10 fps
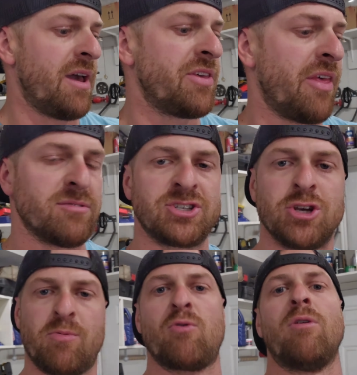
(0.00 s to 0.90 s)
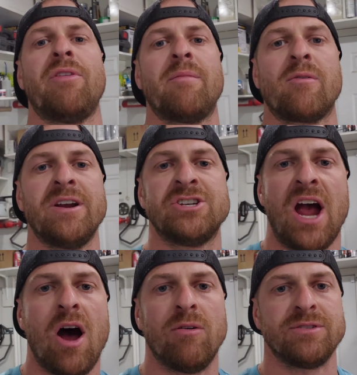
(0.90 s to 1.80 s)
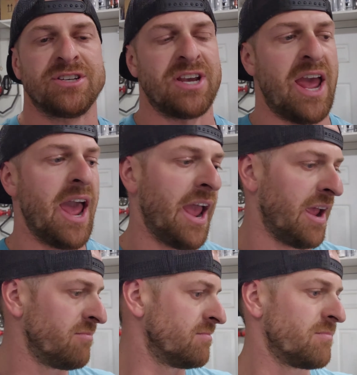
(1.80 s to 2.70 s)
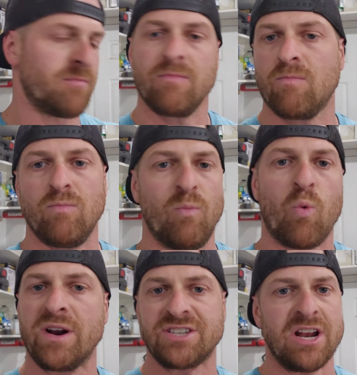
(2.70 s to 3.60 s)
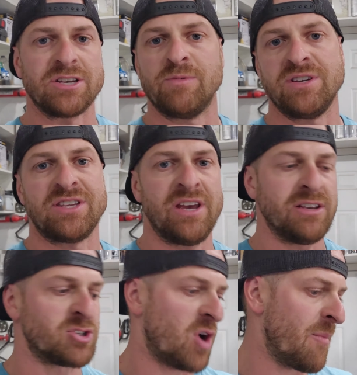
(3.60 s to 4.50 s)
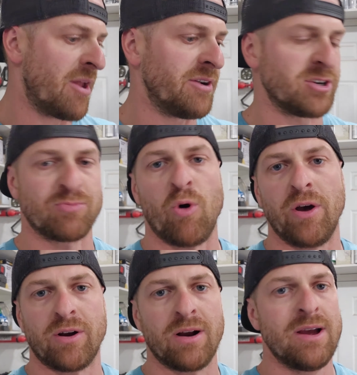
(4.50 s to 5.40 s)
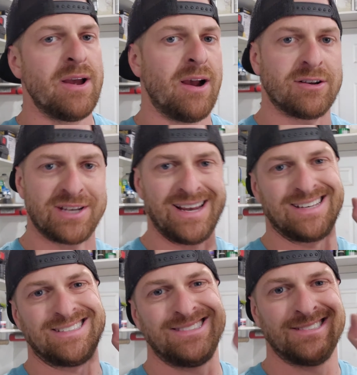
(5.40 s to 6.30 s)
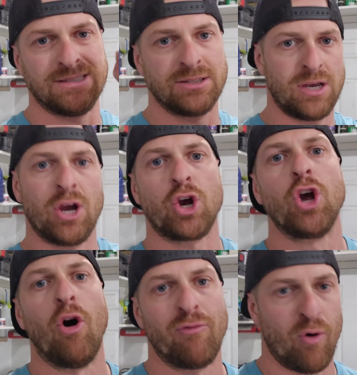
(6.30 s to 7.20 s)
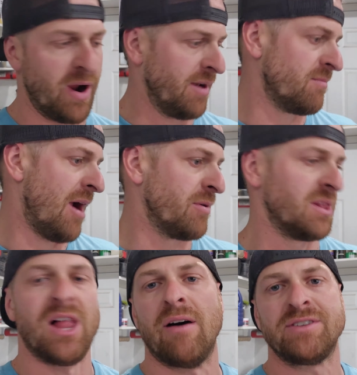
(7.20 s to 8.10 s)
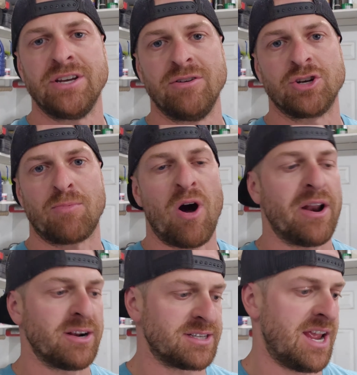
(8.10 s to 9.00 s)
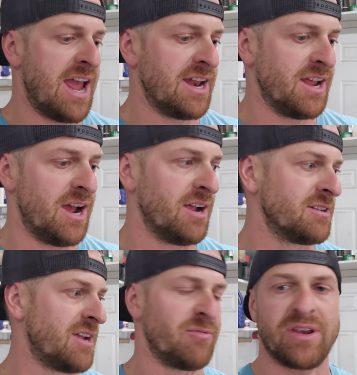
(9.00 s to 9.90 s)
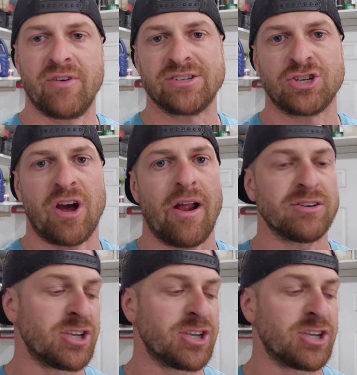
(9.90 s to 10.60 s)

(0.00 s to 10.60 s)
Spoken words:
I thought that was super cool of them to reach out and just say, hey, we're gonna send you some of these things, try them out on your spoiler. I was like, go for it. I would love to use your product and definitely give you guys a shout out.